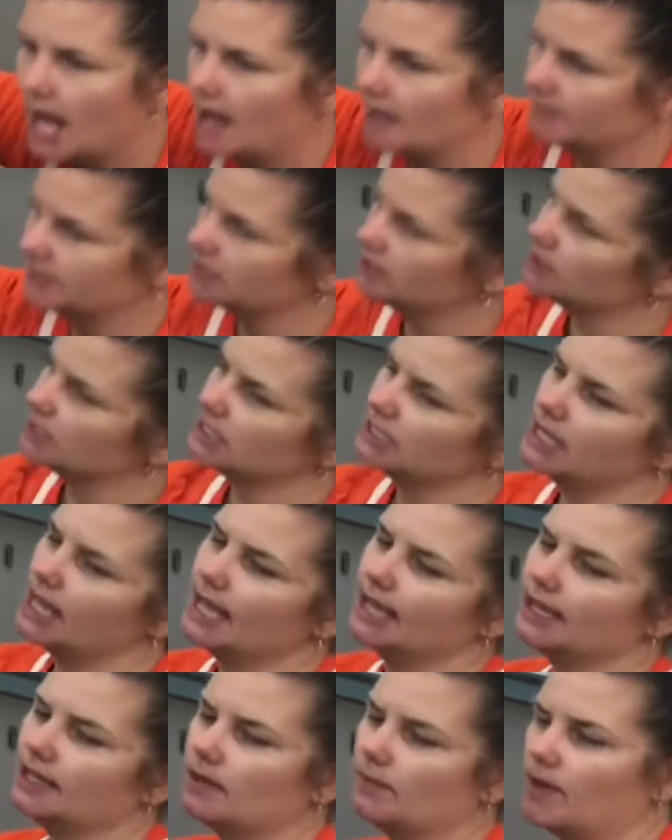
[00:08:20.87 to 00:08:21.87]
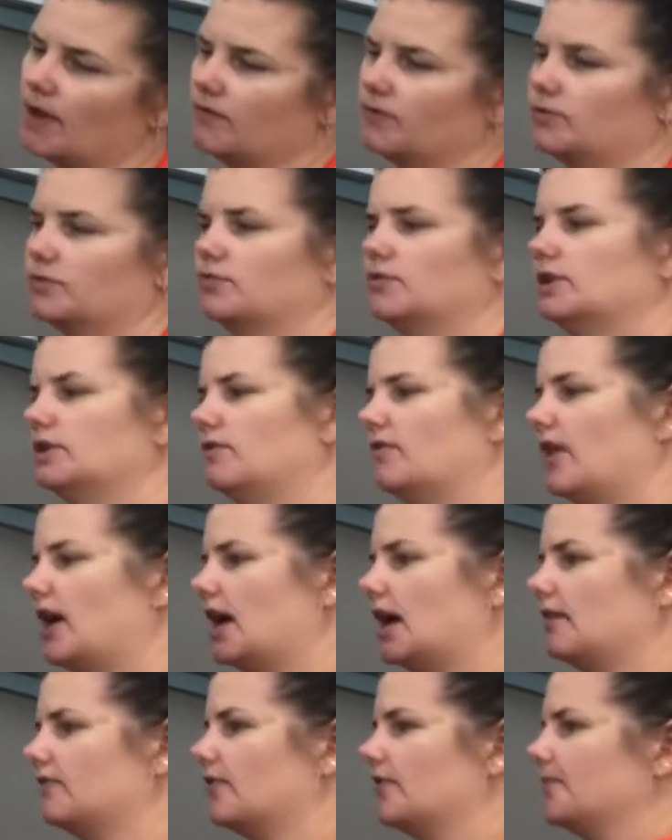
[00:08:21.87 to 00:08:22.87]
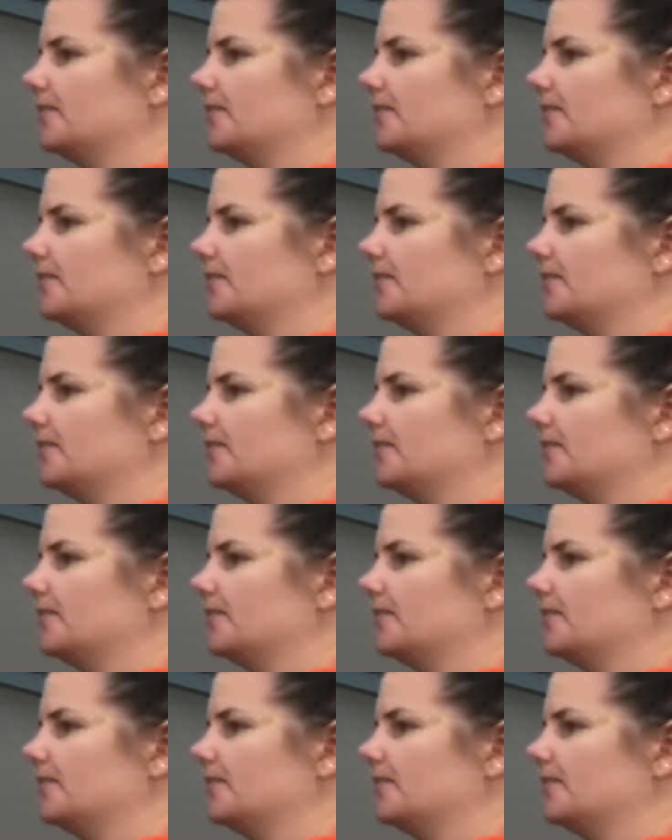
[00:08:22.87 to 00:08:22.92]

I'm still slightly above 125.